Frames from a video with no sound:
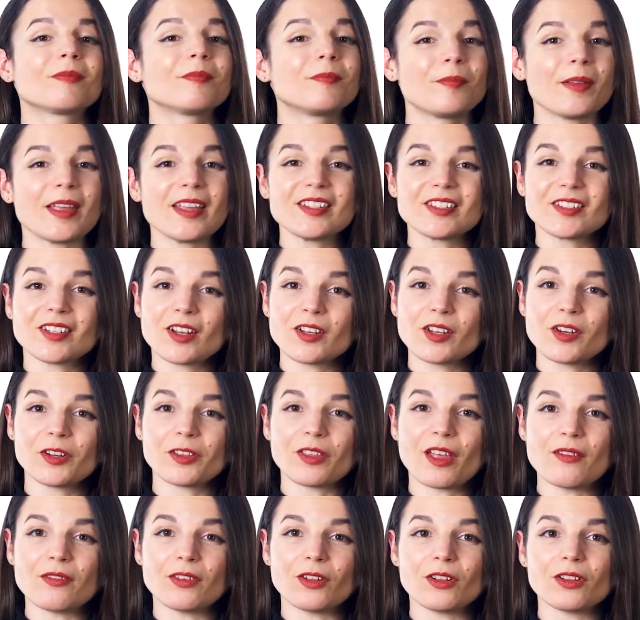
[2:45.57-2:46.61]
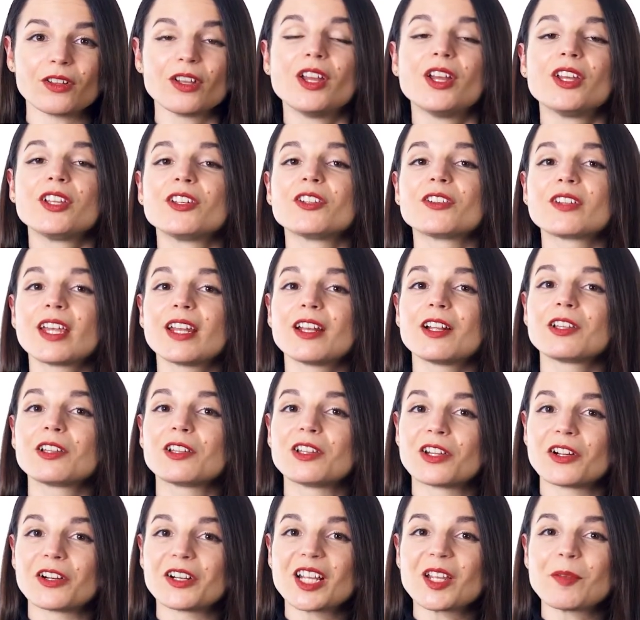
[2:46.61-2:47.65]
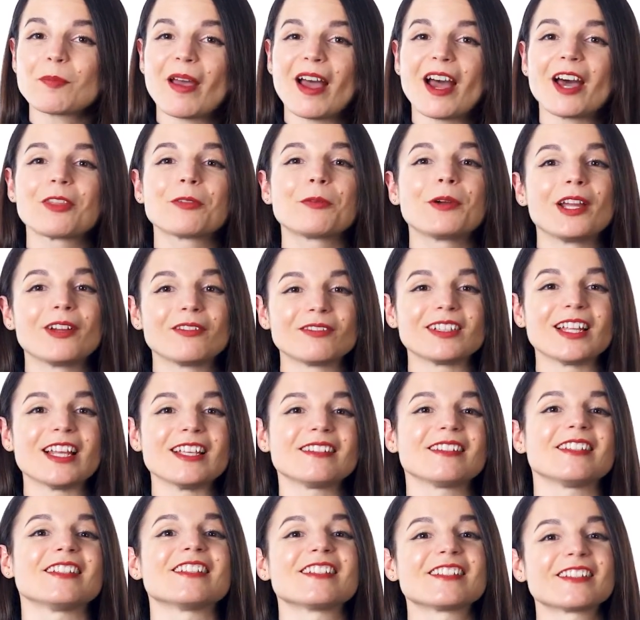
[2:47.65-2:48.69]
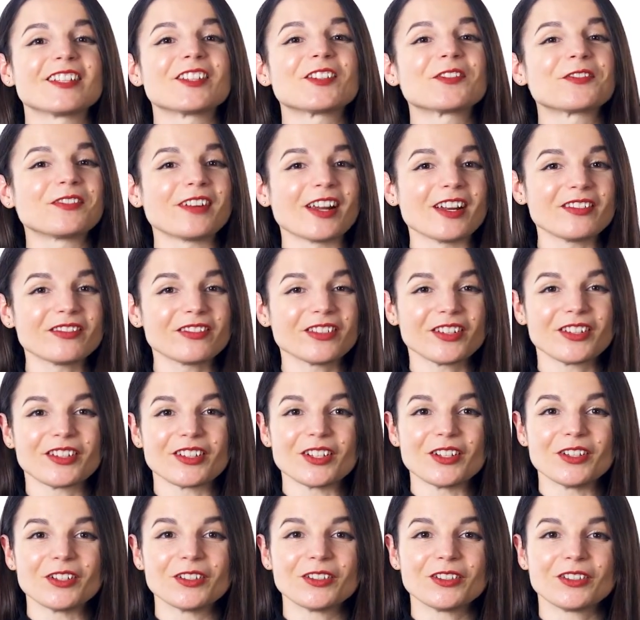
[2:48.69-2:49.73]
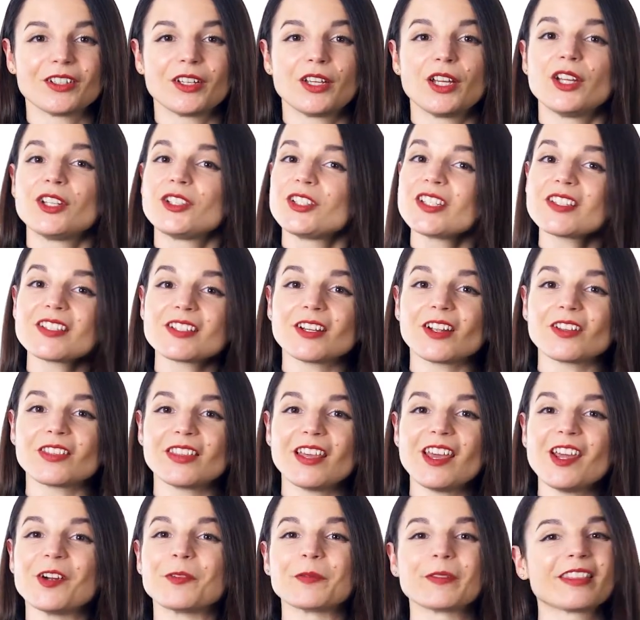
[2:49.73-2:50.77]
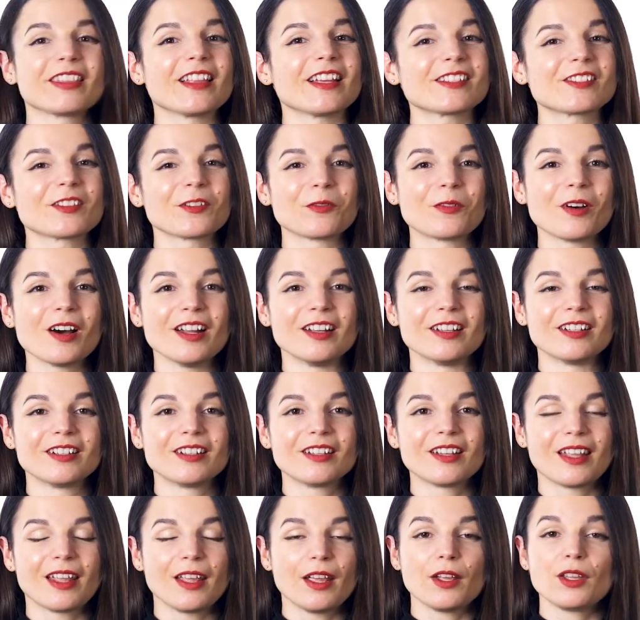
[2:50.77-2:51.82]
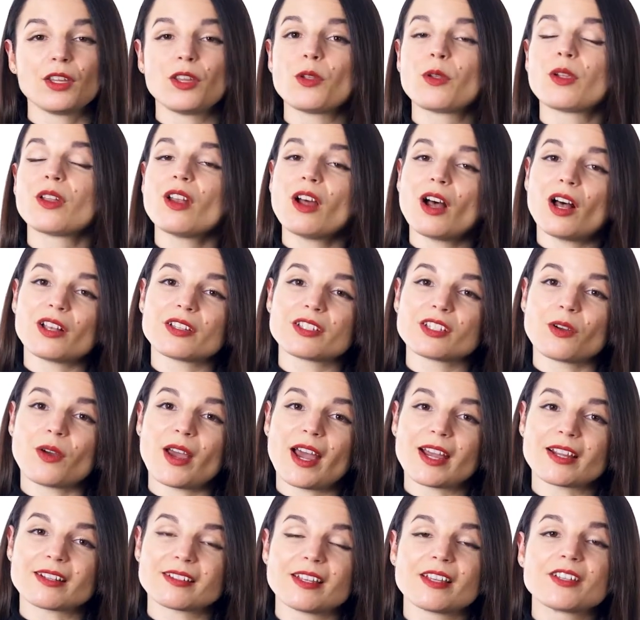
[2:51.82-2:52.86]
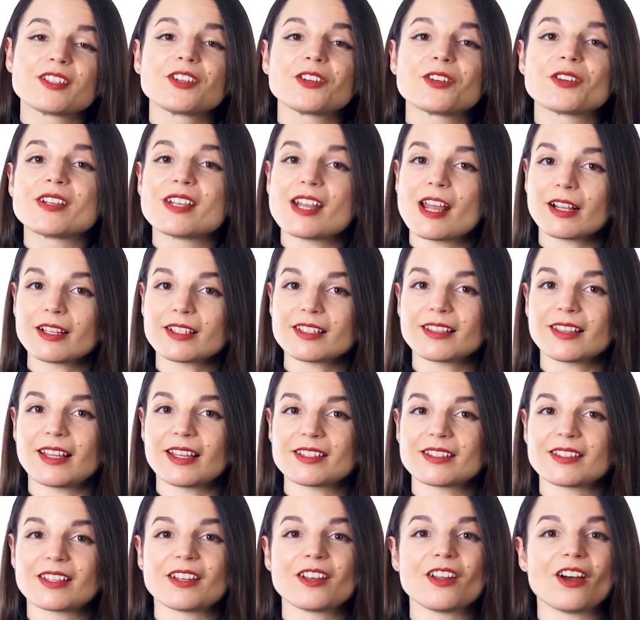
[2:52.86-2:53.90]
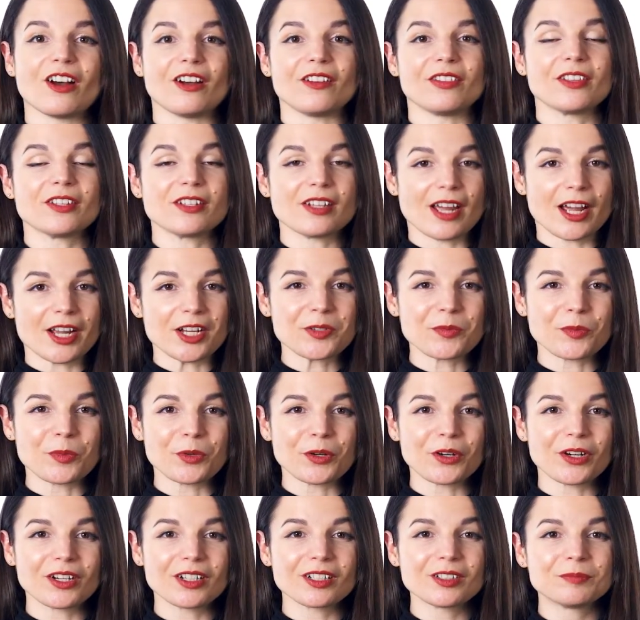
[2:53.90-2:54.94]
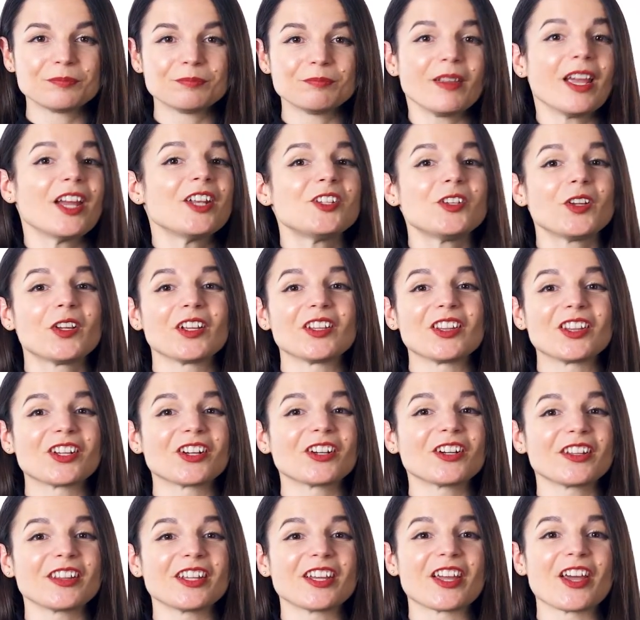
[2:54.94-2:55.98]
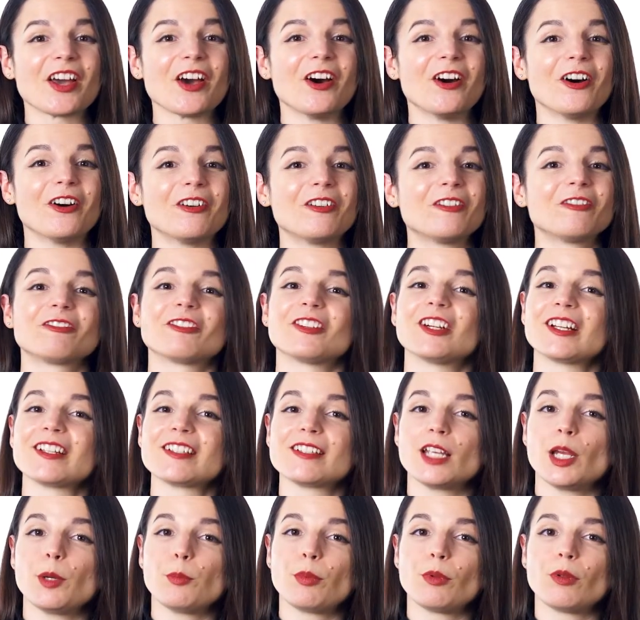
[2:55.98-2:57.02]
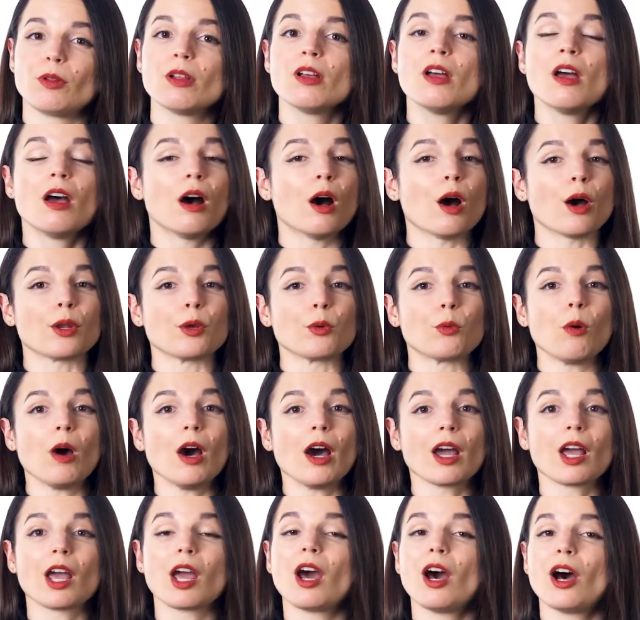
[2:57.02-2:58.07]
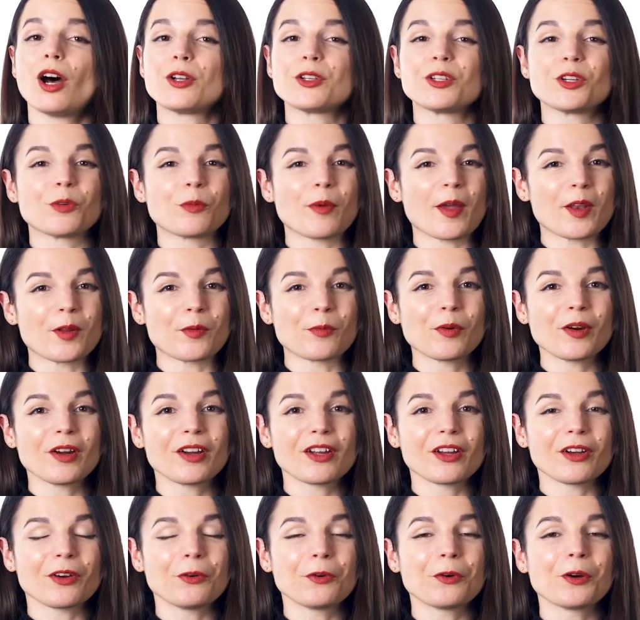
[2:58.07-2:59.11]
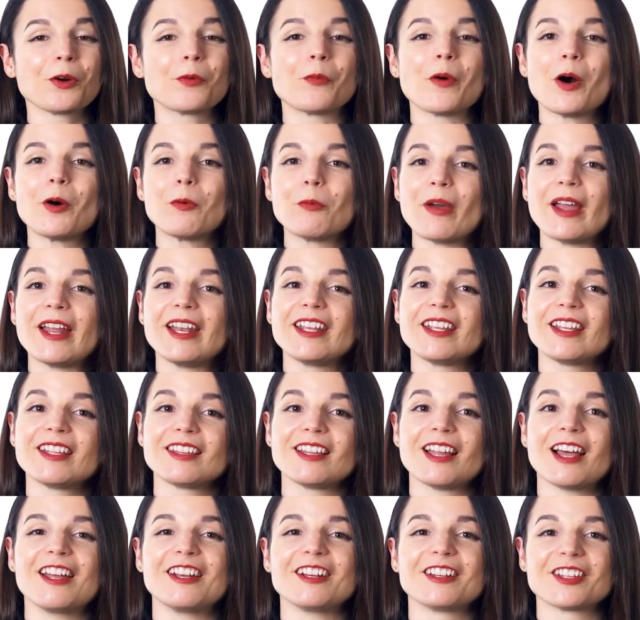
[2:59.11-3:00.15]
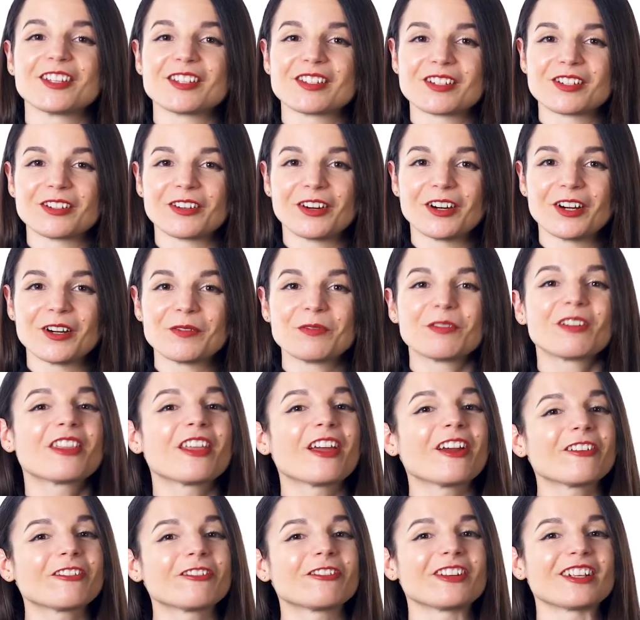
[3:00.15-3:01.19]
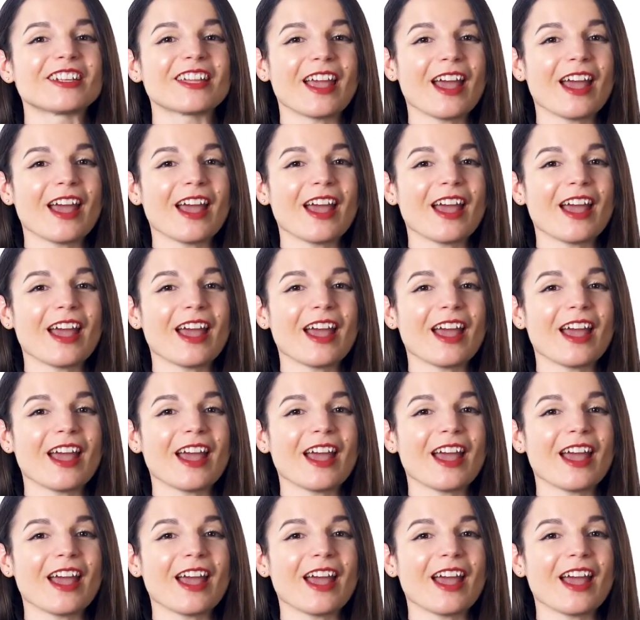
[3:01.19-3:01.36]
Based on your level, you'll get a learning pathway of lessons that's right for you. Just start there with lesson 1. You can also access your next lesson on the dashboard. And you can learn on the go, for example, on a walk, on your way to work, or while waiting in line at the store with our free